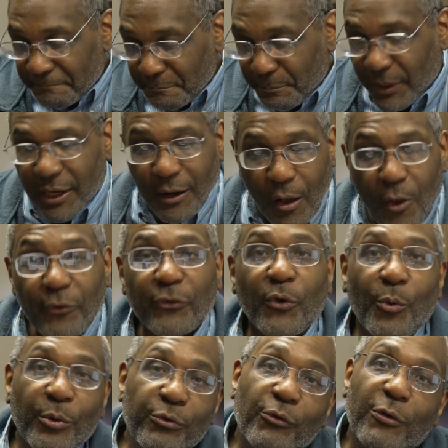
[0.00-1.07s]
But it also
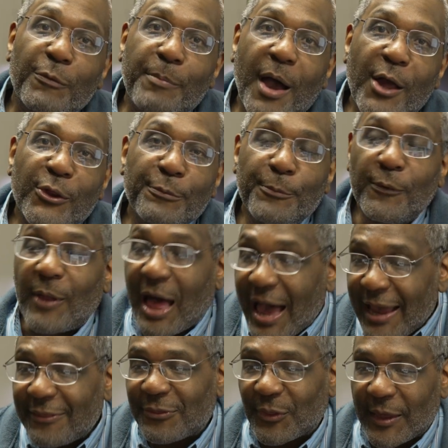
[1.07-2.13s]
was responsible,
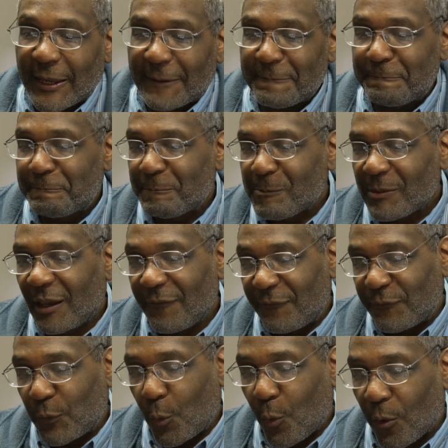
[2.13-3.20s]
I think,
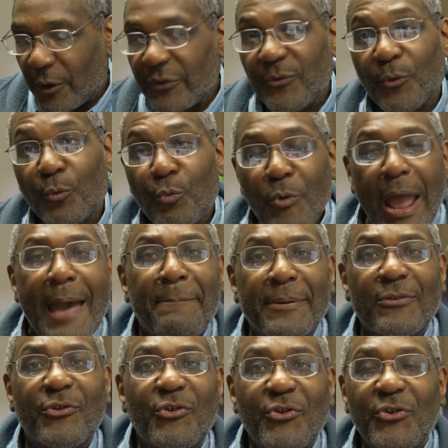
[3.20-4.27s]
for the
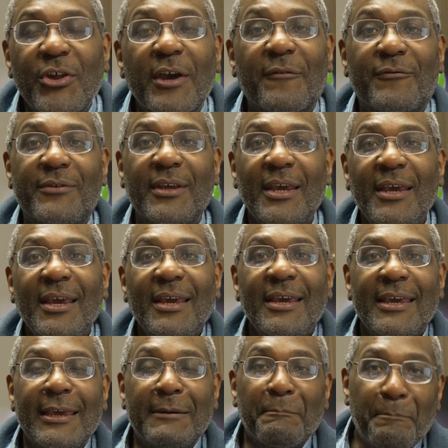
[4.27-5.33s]
rapid shift
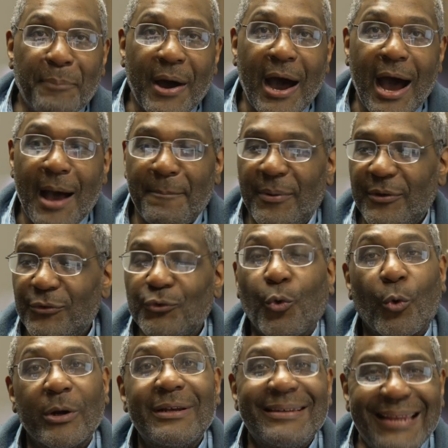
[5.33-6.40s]
in pop
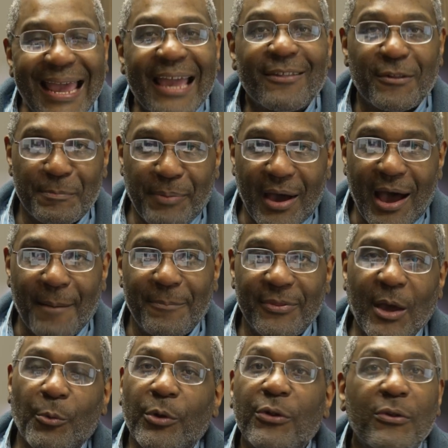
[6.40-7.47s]
toward dance pop
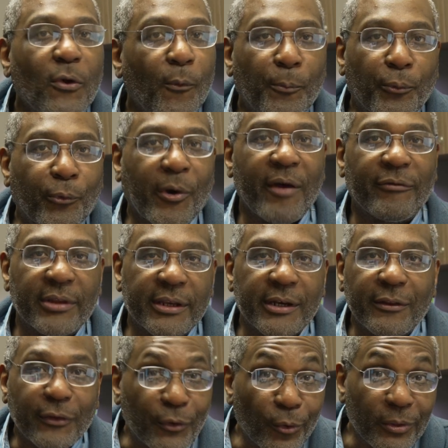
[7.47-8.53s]
that was so prevalent
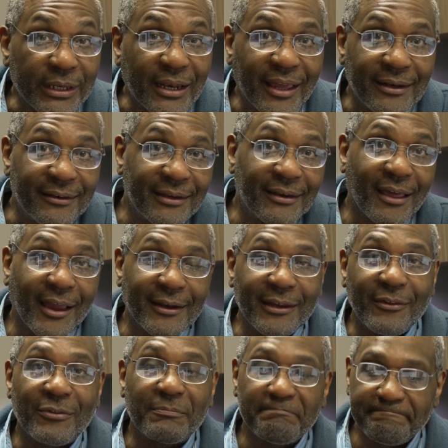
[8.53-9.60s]
in the early
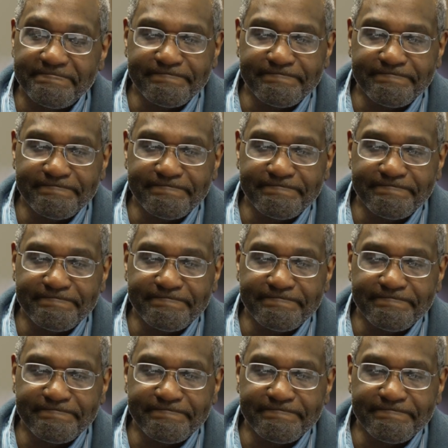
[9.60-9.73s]
1990s.